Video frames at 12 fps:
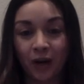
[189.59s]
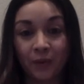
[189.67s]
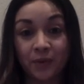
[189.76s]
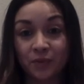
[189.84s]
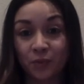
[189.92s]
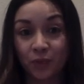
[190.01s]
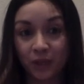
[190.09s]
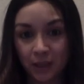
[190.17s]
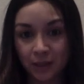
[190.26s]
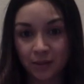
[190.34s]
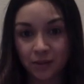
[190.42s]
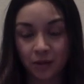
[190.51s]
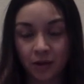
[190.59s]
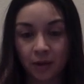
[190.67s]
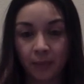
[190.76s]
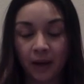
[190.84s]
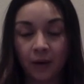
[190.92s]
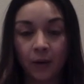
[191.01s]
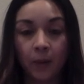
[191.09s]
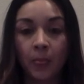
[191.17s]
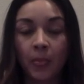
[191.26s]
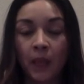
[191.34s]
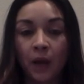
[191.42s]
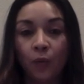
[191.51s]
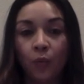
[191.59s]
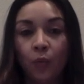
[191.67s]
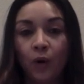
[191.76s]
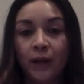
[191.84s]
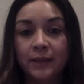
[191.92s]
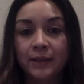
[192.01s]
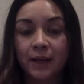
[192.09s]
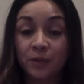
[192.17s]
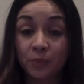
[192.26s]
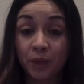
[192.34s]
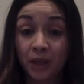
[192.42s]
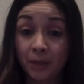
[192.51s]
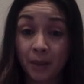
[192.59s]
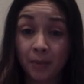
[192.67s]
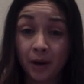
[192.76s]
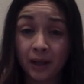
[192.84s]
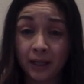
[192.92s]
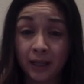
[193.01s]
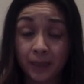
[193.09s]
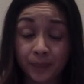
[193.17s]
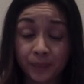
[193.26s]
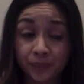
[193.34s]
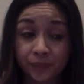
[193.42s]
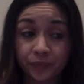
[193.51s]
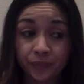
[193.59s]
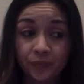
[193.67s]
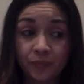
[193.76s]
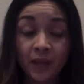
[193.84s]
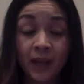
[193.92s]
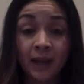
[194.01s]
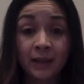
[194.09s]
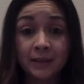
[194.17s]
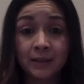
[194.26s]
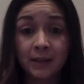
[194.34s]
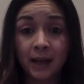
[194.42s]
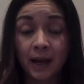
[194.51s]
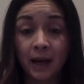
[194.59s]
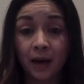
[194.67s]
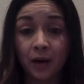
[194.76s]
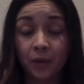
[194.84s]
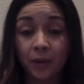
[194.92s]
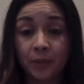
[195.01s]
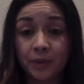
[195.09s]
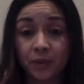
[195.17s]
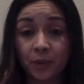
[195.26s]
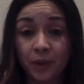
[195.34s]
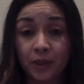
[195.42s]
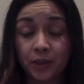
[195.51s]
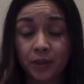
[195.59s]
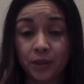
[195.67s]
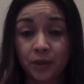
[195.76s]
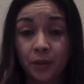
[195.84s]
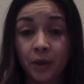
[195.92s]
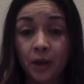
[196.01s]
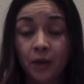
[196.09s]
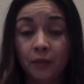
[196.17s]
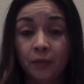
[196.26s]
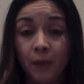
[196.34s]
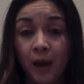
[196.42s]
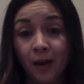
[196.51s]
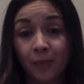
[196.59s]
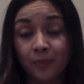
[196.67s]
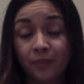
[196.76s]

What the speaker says: I was really concerned about what I was putting in my body and how it was going to, um,